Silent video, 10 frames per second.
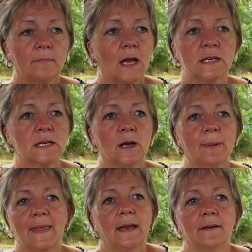I don't know,
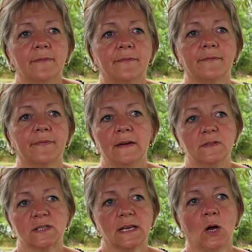but they've
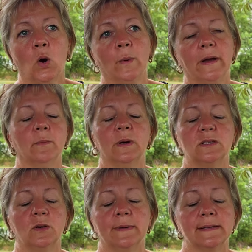just said, oh, we're
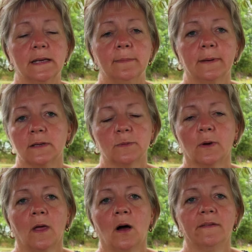too busy because we've got
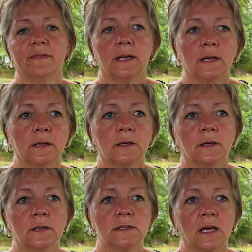the hire fleet.
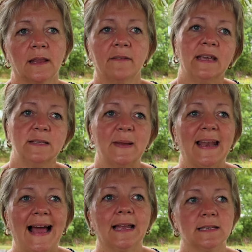So he's been
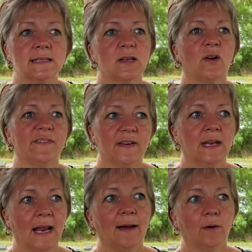hand siphoning
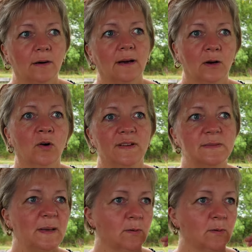out of his bilge.